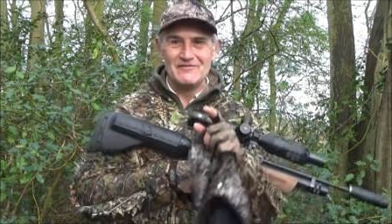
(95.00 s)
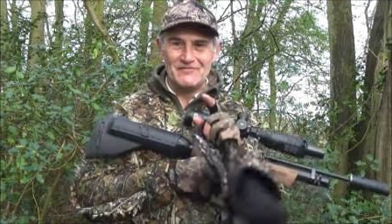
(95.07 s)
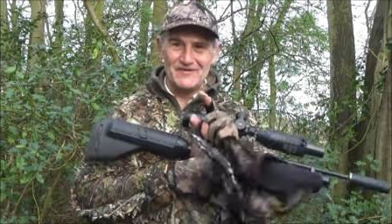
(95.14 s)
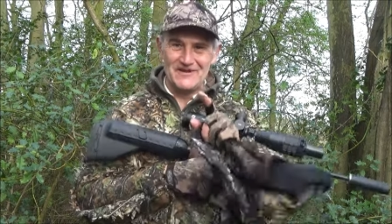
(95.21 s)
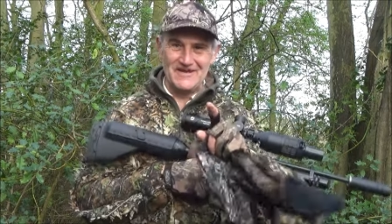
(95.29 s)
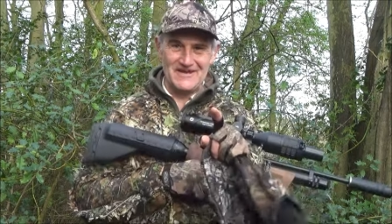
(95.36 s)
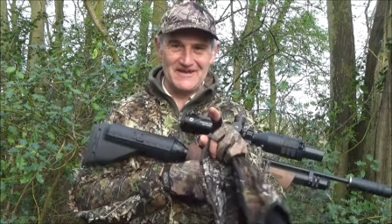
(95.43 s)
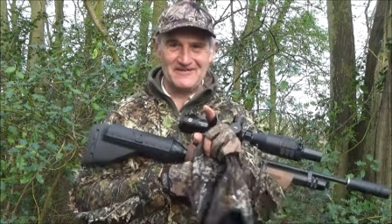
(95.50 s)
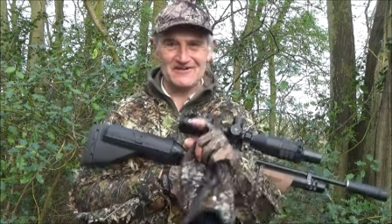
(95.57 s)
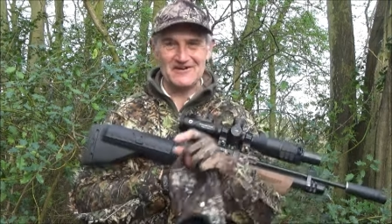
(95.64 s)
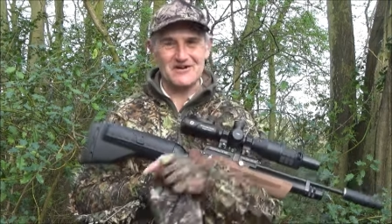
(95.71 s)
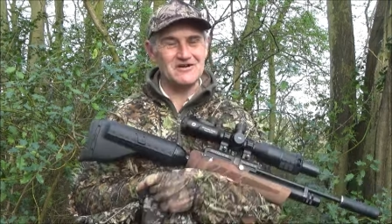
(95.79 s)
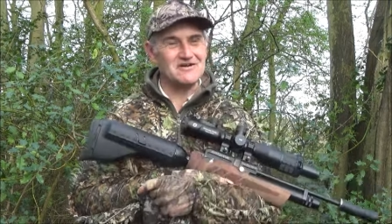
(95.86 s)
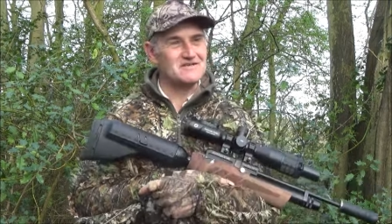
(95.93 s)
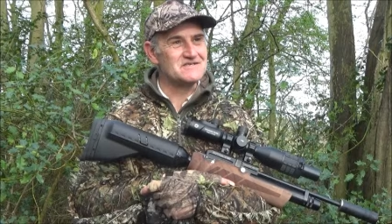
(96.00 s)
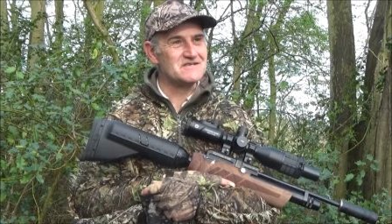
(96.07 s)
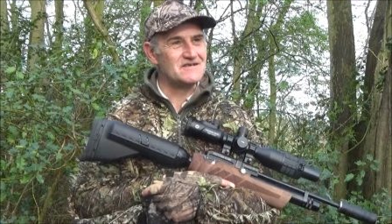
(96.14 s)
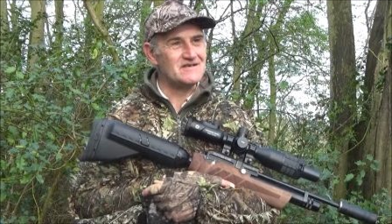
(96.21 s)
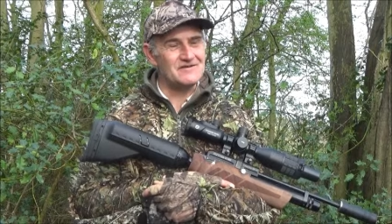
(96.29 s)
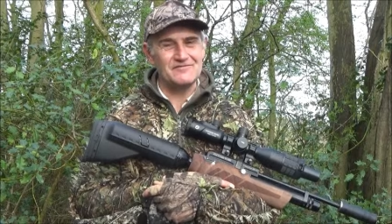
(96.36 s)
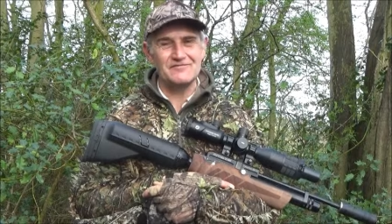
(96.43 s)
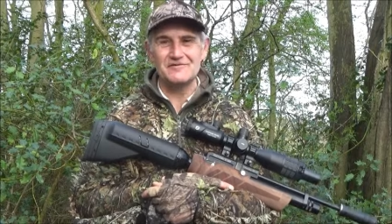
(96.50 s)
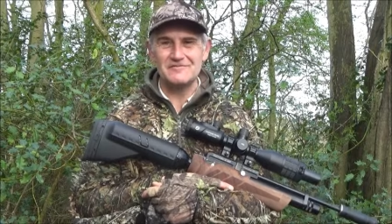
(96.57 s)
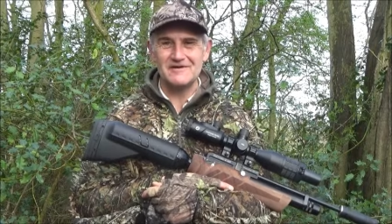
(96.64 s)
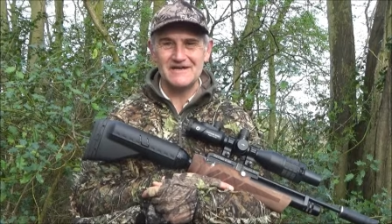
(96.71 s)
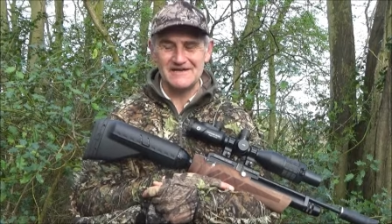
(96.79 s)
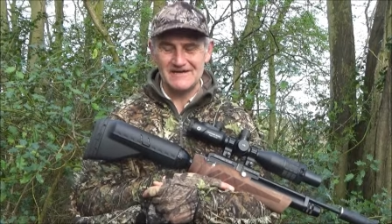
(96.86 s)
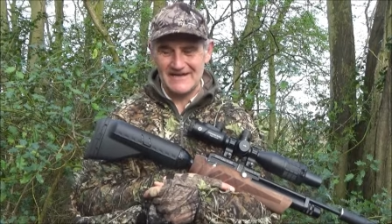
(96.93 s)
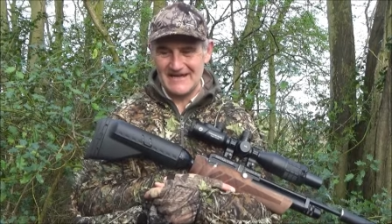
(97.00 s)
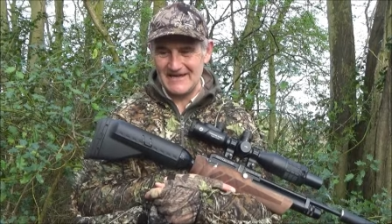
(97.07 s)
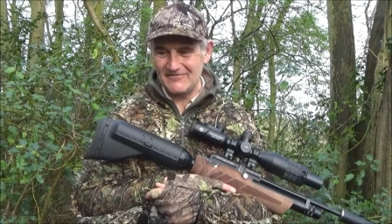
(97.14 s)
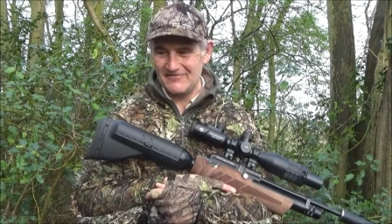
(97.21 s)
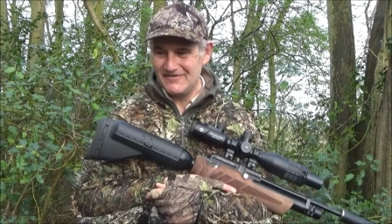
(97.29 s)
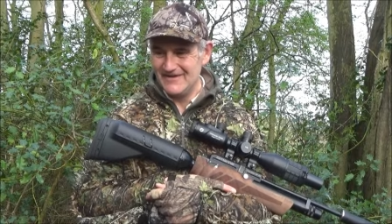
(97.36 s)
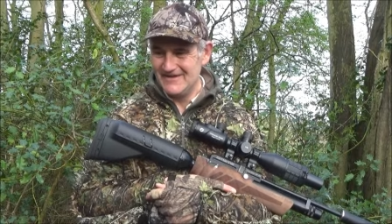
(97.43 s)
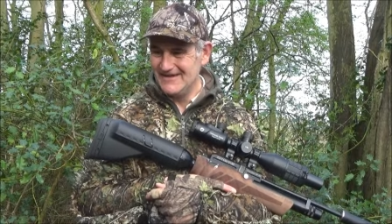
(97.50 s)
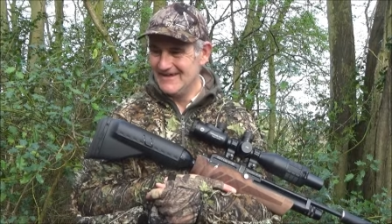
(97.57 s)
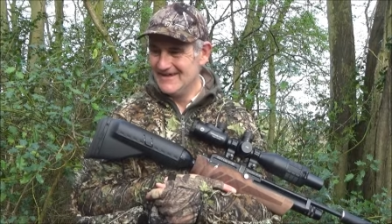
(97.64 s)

for you guys and for One Leaf.